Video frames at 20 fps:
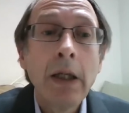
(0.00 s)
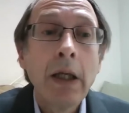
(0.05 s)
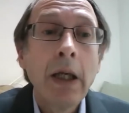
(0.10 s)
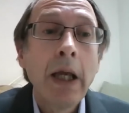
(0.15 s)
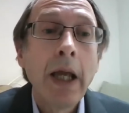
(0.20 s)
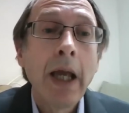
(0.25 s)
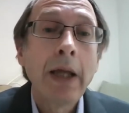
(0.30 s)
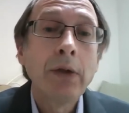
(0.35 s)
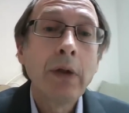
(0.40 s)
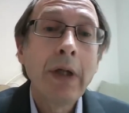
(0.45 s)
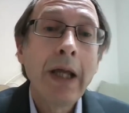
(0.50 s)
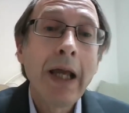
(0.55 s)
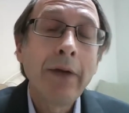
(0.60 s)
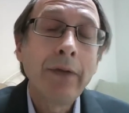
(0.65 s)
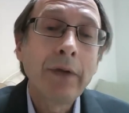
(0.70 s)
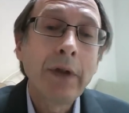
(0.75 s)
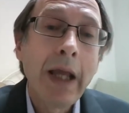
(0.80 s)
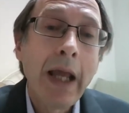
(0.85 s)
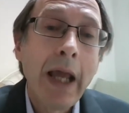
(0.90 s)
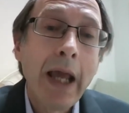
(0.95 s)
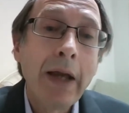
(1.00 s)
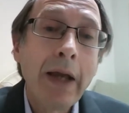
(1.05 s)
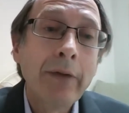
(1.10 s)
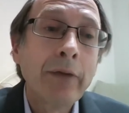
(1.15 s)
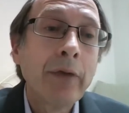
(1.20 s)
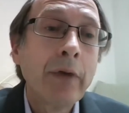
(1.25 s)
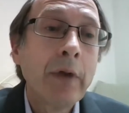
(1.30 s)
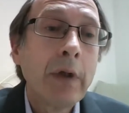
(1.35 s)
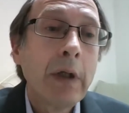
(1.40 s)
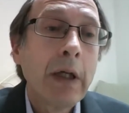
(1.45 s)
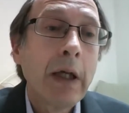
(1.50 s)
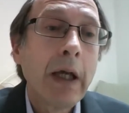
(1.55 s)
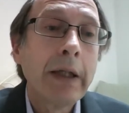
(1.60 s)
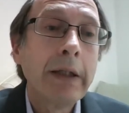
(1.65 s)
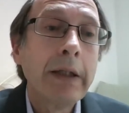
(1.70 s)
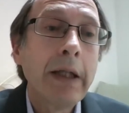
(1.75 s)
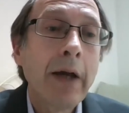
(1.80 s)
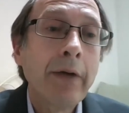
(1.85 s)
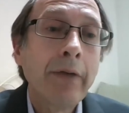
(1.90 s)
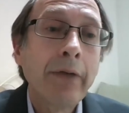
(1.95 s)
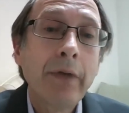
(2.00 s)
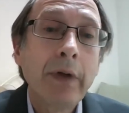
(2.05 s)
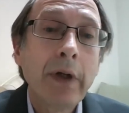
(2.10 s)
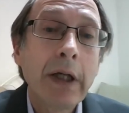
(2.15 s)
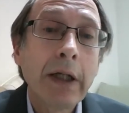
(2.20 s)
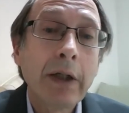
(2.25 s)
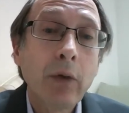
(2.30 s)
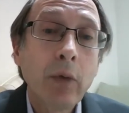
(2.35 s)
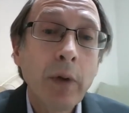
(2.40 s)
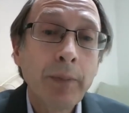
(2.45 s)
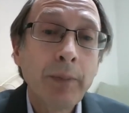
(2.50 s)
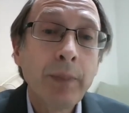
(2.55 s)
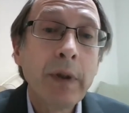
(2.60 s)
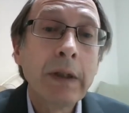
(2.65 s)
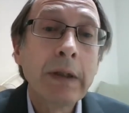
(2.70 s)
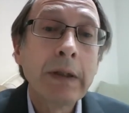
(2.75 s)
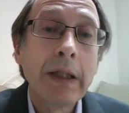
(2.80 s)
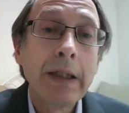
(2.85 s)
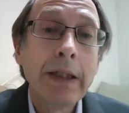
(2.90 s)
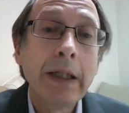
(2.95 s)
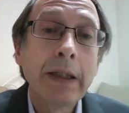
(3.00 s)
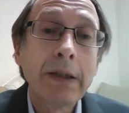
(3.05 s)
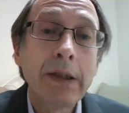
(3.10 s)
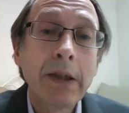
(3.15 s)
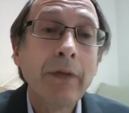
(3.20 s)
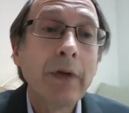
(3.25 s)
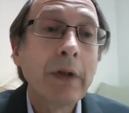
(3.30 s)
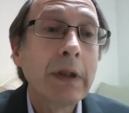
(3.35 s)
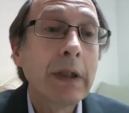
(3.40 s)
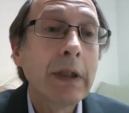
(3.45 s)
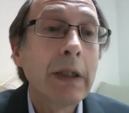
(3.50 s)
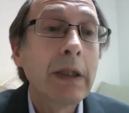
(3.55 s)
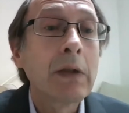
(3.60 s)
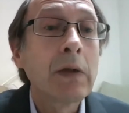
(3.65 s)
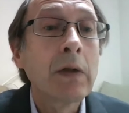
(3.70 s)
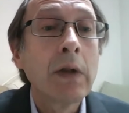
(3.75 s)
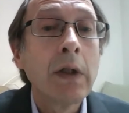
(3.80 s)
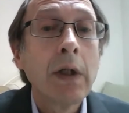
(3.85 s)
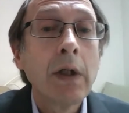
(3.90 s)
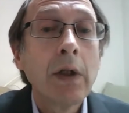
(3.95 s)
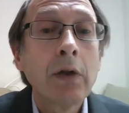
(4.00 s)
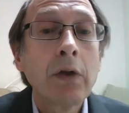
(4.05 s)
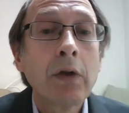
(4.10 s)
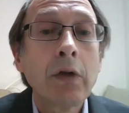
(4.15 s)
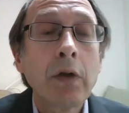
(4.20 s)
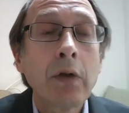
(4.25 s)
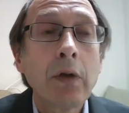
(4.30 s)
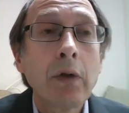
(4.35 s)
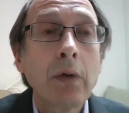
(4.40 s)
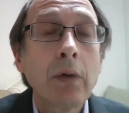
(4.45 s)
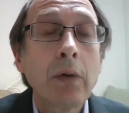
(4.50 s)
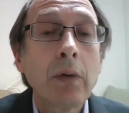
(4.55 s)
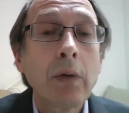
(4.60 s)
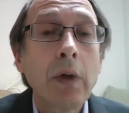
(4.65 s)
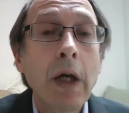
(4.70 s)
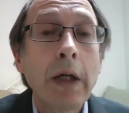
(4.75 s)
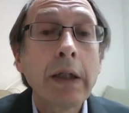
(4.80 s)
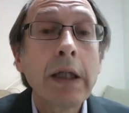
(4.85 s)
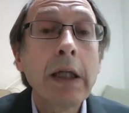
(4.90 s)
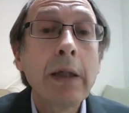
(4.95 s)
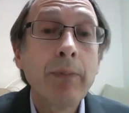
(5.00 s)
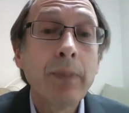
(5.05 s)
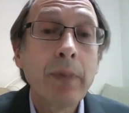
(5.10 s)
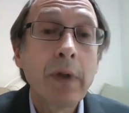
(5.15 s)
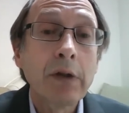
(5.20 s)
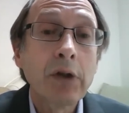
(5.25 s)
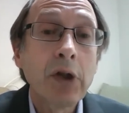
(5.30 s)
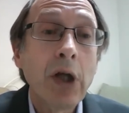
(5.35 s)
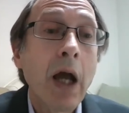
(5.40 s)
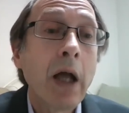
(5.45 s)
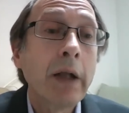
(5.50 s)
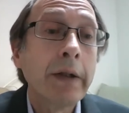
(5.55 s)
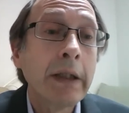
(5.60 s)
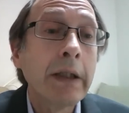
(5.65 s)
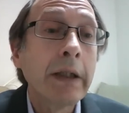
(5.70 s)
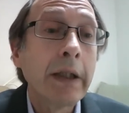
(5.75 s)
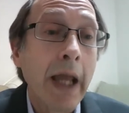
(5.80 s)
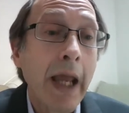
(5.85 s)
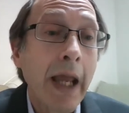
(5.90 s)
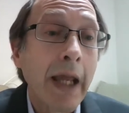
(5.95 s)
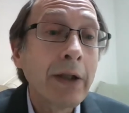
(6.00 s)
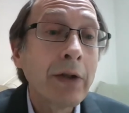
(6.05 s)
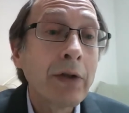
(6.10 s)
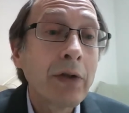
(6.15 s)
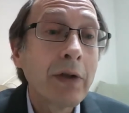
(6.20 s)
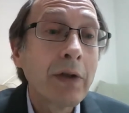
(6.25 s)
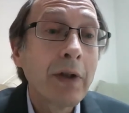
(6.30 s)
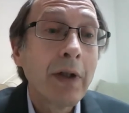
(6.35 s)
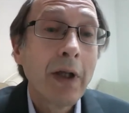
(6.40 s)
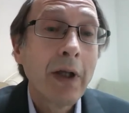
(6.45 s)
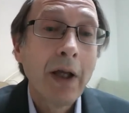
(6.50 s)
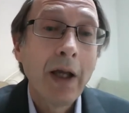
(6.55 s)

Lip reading: and you have to have enough equipment and activities to keep the child engaged